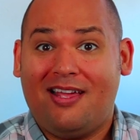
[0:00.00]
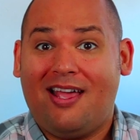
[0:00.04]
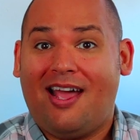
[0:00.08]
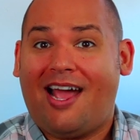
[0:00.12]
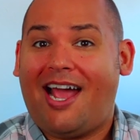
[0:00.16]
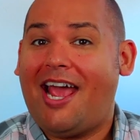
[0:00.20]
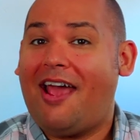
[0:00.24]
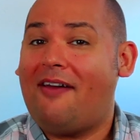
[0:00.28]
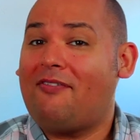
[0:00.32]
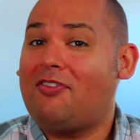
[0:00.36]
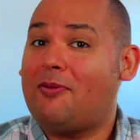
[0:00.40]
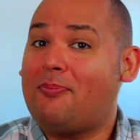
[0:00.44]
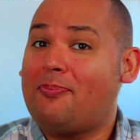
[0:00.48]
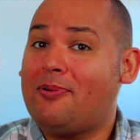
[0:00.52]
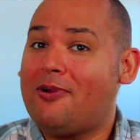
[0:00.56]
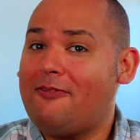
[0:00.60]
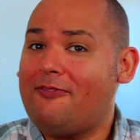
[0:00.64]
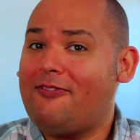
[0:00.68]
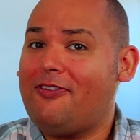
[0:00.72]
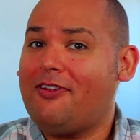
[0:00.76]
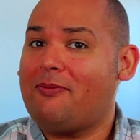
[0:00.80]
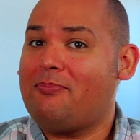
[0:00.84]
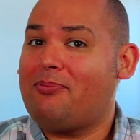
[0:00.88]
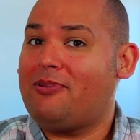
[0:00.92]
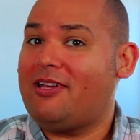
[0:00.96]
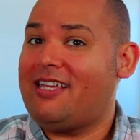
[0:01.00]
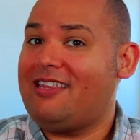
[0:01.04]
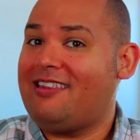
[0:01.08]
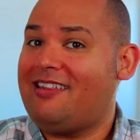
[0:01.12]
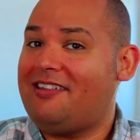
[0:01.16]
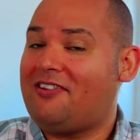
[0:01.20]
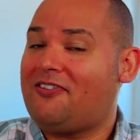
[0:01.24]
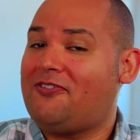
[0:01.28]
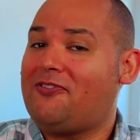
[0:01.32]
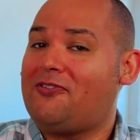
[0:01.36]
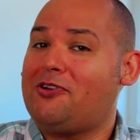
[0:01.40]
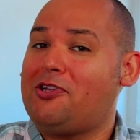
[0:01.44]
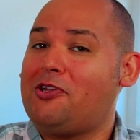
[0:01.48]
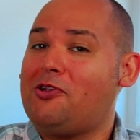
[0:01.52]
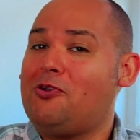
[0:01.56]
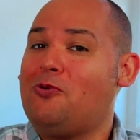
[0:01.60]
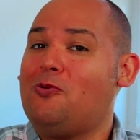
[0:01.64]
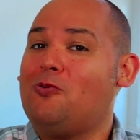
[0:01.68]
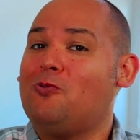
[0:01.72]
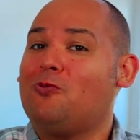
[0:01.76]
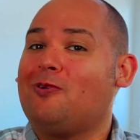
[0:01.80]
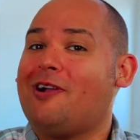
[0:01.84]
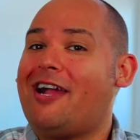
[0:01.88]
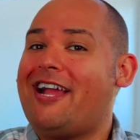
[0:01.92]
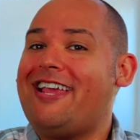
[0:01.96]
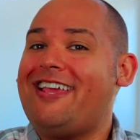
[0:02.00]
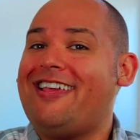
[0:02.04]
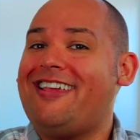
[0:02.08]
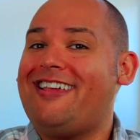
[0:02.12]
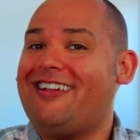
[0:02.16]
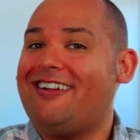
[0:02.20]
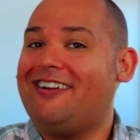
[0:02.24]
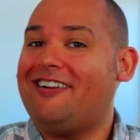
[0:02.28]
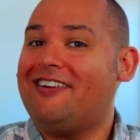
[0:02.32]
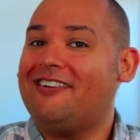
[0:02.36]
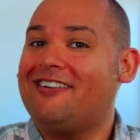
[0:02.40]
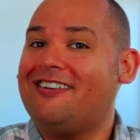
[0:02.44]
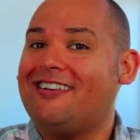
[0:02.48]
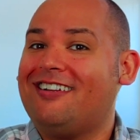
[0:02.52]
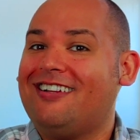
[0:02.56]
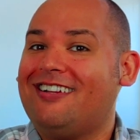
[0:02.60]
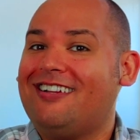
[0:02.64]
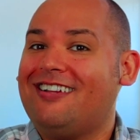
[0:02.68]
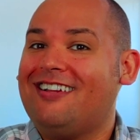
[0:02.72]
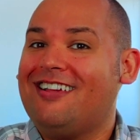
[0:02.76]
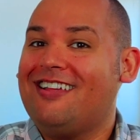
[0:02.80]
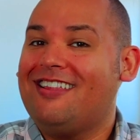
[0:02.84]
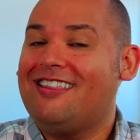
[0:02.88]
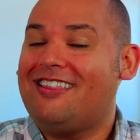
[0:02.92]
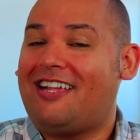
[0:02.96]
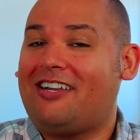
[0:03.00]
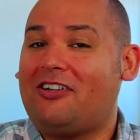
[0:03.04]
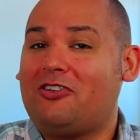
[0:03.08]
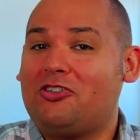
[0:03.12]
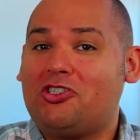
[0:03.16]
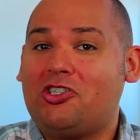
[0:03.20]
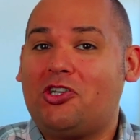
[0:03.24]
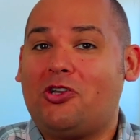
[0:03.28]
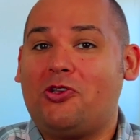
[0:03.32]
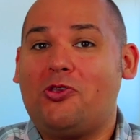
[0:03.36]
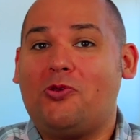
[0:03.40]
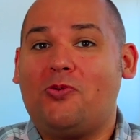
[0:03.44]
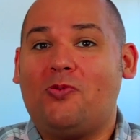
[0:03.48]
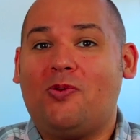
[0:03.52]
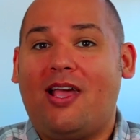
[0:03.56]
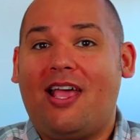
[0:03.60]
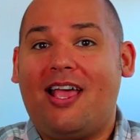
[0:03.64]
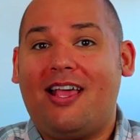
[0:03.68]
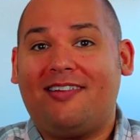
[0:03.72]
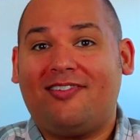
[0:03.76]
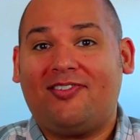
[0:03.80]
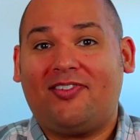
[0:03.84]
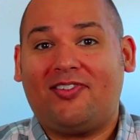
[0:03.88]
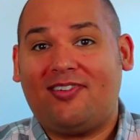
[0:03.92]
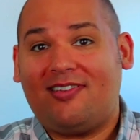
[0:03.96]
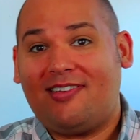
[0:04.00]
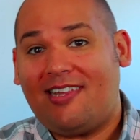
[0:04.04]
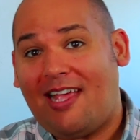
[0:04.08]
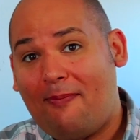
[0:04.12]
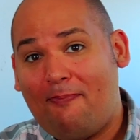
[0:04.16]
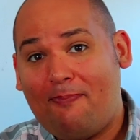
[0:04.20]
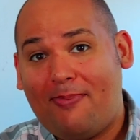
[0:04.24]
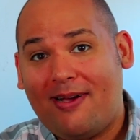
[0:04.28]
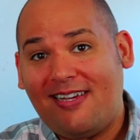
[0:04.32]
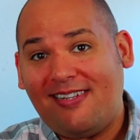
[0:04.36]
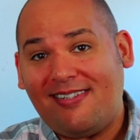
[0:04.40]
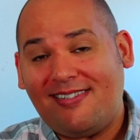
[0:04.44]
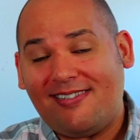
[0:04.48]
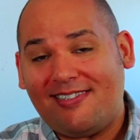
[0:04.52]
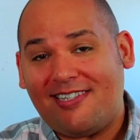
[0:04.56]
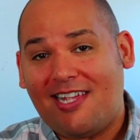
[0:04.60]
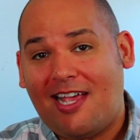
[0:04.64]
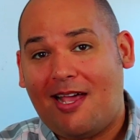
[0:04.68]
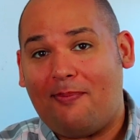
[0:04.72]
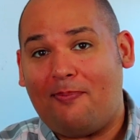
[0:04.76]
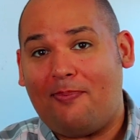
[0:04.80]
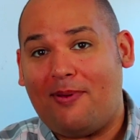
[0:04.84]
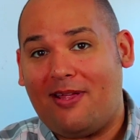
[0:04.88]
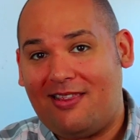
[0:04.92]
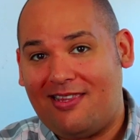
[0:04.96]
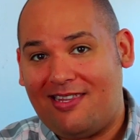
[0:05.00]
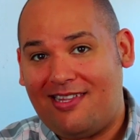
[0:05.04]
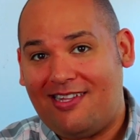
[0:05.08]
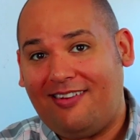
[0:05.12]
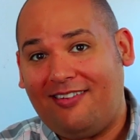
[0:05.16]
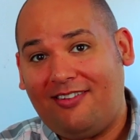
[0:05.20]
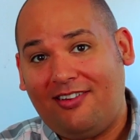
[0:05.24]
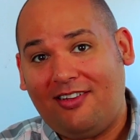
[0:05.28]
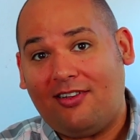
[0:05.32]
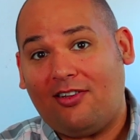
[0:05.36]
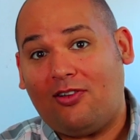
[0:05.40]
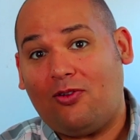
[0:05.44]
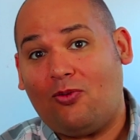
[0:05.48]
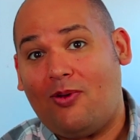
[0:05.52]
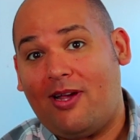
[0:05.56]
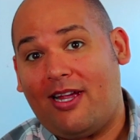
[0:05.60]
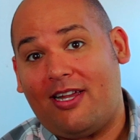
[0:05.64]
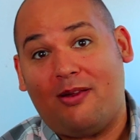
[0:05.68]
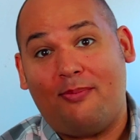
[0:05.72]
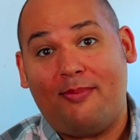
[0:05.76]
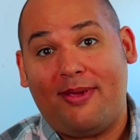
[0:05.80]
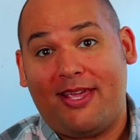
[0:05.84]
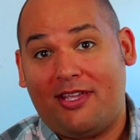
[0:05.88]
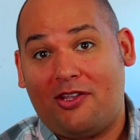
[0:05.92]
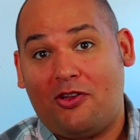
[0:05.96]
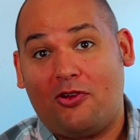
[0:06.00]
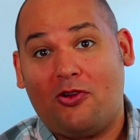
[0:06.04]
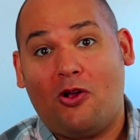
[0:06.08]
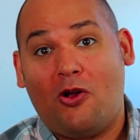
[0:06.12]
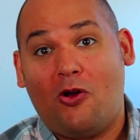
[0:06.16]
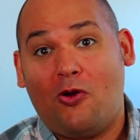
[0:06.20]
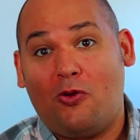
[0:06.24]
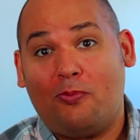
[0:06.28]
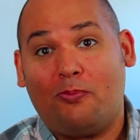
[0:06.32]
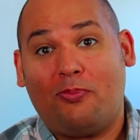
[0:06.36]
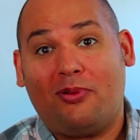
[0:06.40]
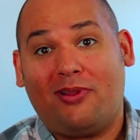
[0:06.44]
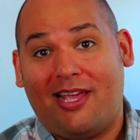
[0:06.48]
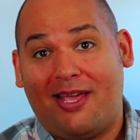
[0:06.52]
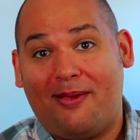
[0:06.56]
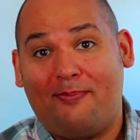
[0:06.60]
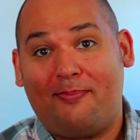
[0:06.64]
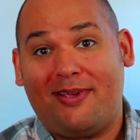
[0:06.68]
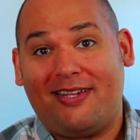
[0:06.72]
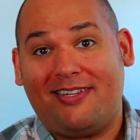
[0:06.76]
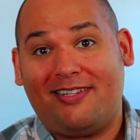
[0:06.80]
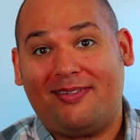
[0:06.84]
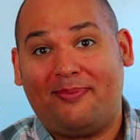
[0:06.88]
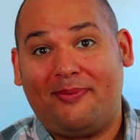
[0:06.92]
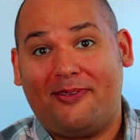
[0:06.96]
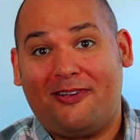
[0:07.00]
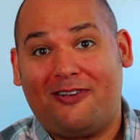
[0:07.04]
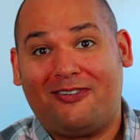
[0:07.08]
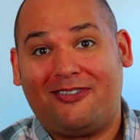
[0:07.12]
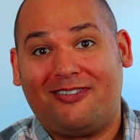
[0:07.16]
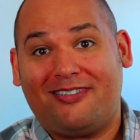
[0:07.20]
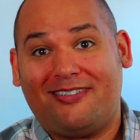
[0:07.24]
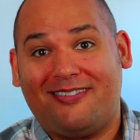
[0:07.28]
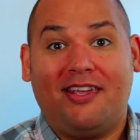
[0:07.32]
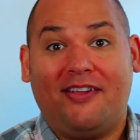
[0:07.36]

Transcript: I have the perfect playlist for you right here that'll show you step-by-step and the easiest way to make your own plant-based milk.